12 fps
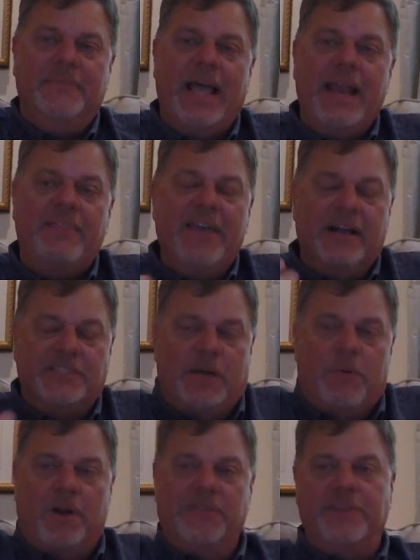Anything else I
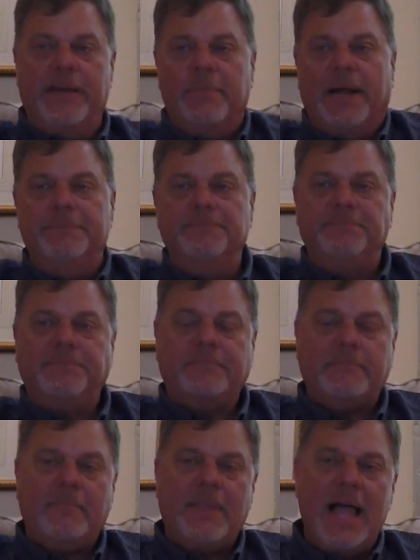want to say about it?
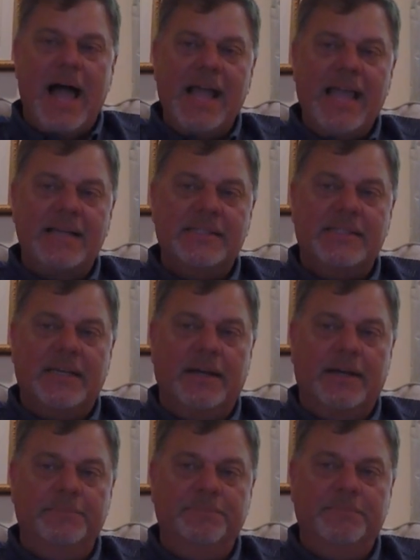I guess
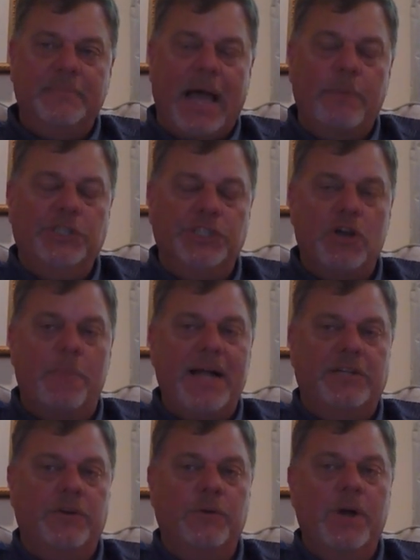I would just go
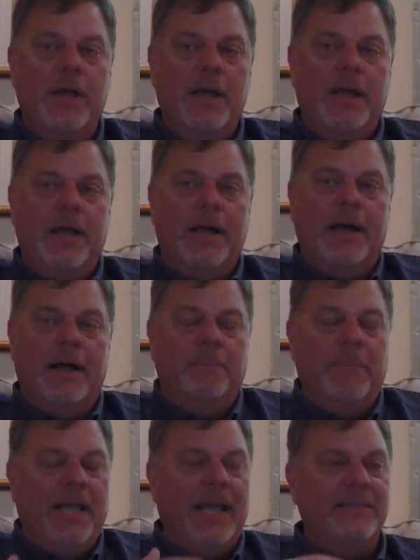back to,
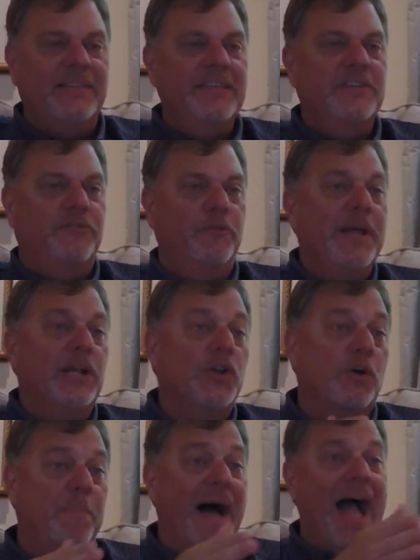it's easy for me to
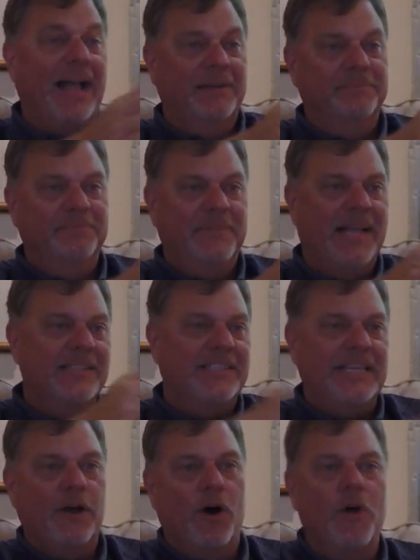look back and
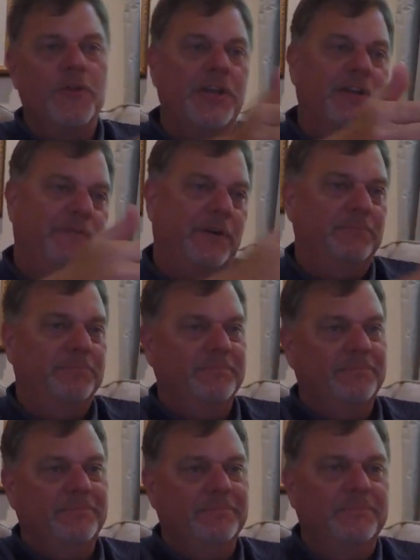see all the different
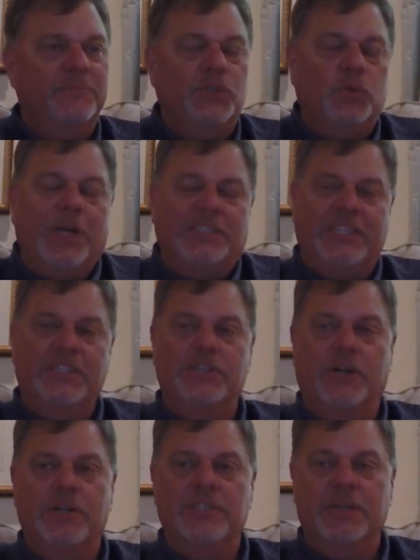twists and
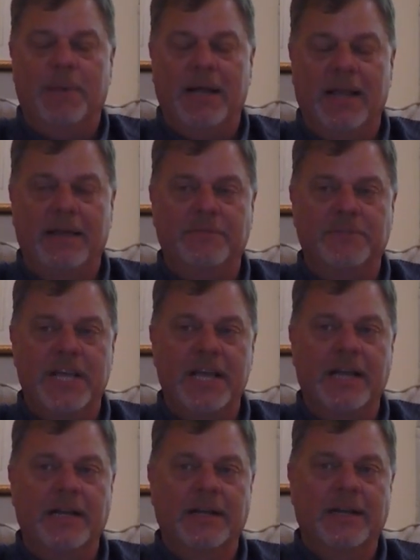turns that my life have
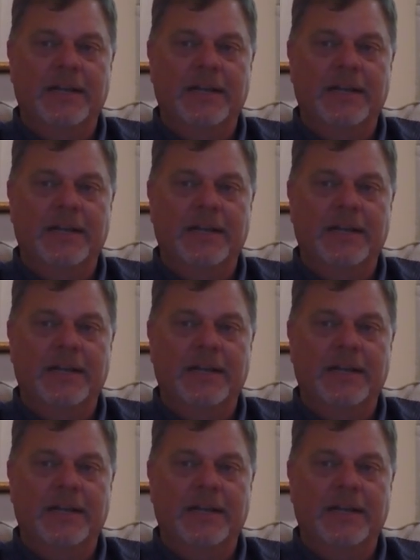taken.